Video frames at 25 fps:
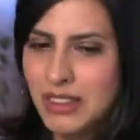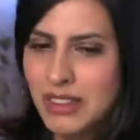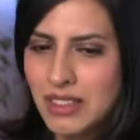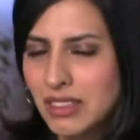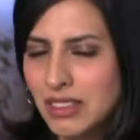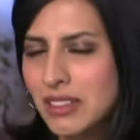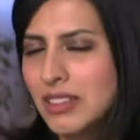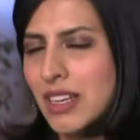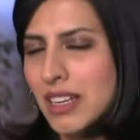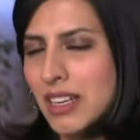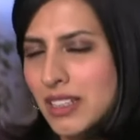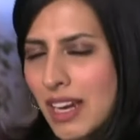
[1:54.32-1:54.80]
I
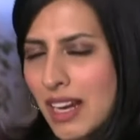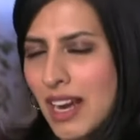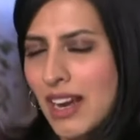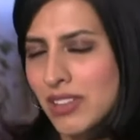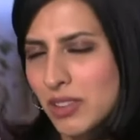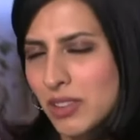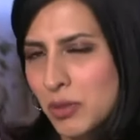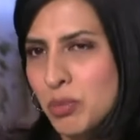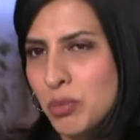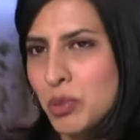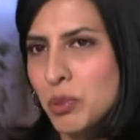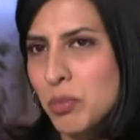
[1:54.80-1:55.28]
think that
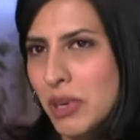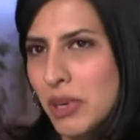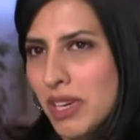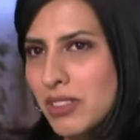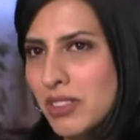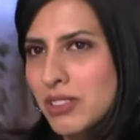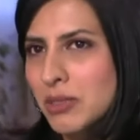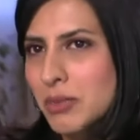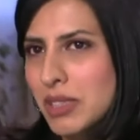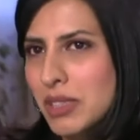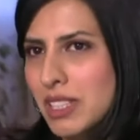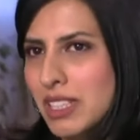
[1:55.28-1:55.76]
has
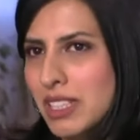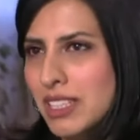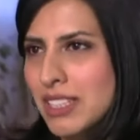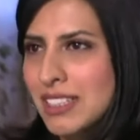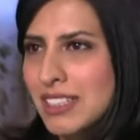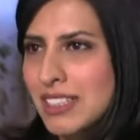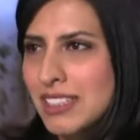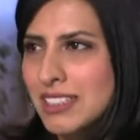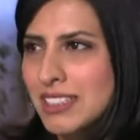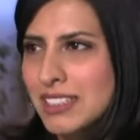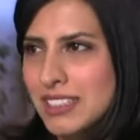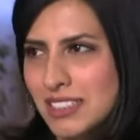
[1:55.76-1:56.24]
propelled me
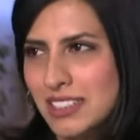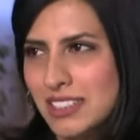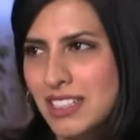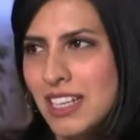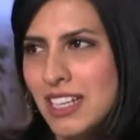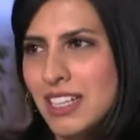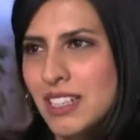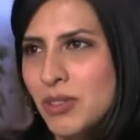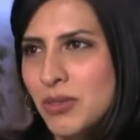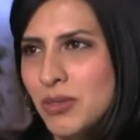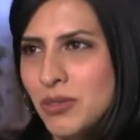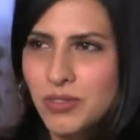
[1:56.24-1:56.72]
to
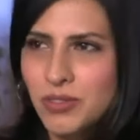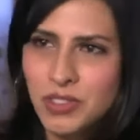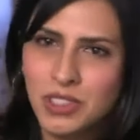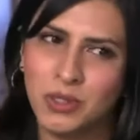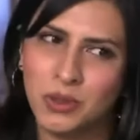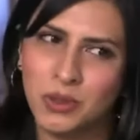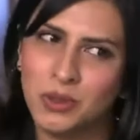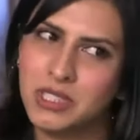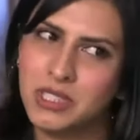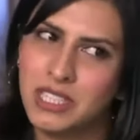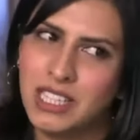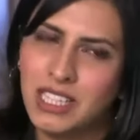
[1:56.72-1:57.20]
kind of, you
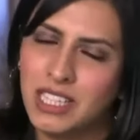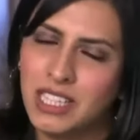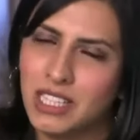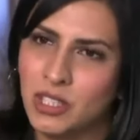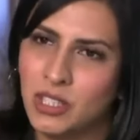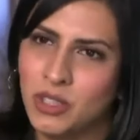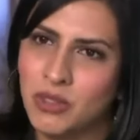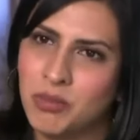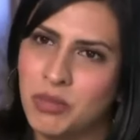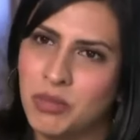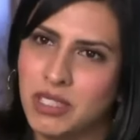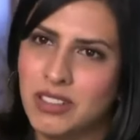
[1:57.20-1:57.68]
know, take
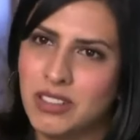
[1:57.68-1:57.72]
care of